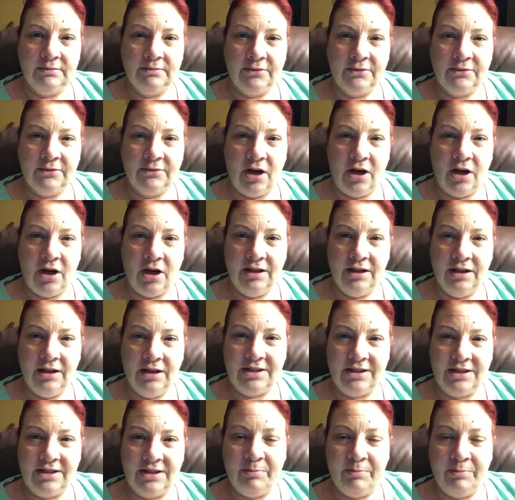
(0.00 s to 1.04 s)
They're all
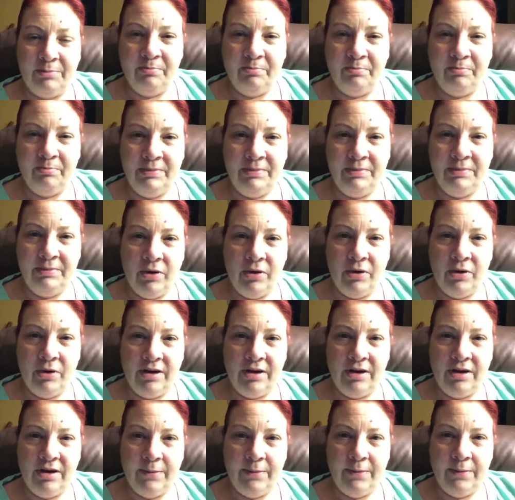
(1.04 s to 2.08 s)
locked up with
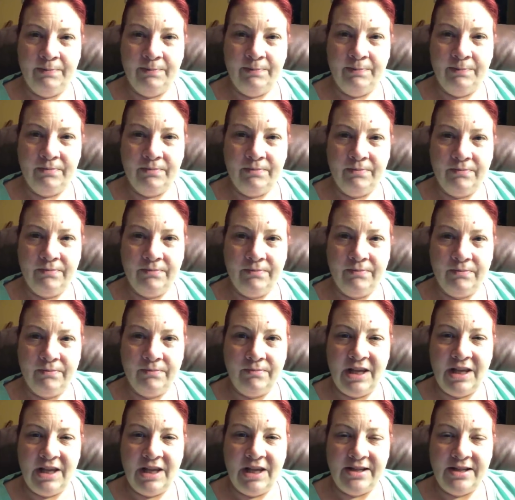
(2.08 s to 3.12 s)
um,
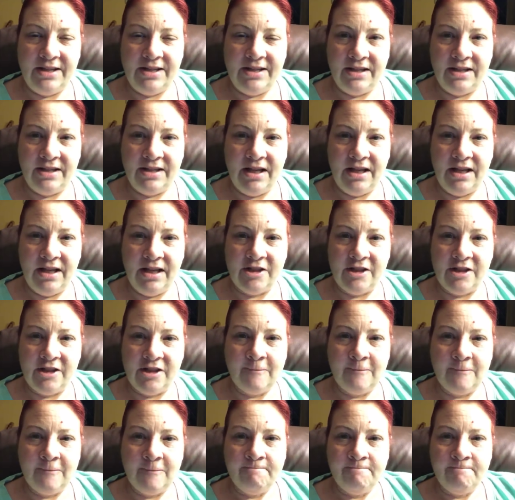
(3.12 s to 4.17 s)
gates and keys.
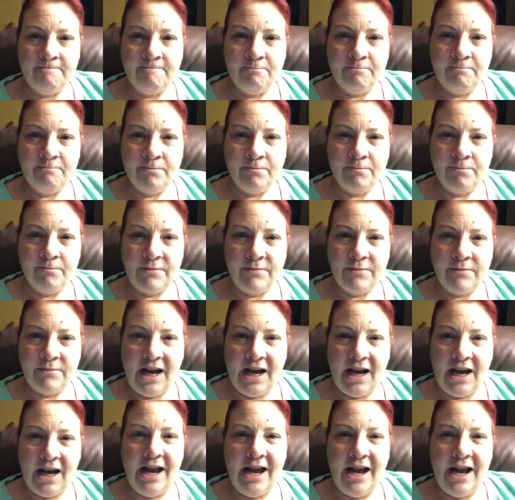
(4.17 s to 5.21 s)

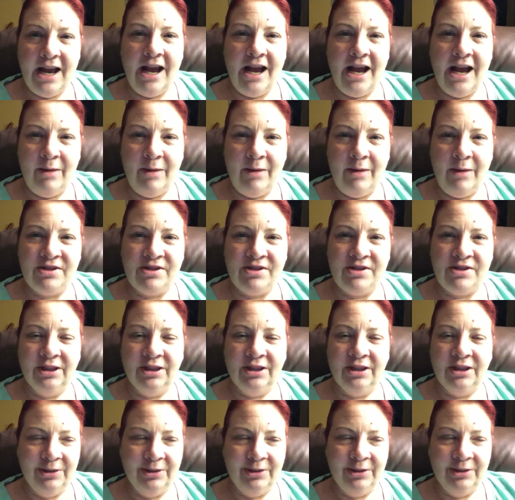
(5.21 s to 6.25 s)
I
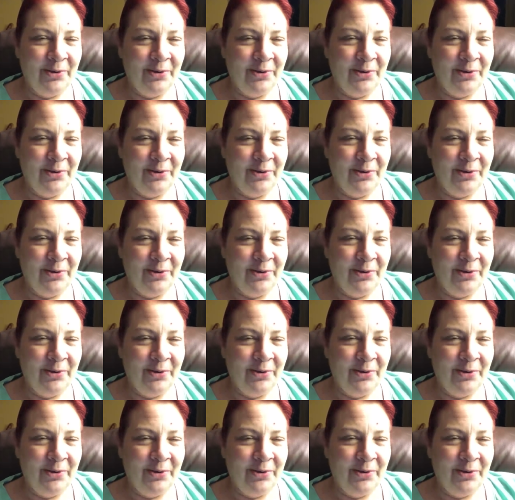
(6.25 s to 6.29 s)
absolutely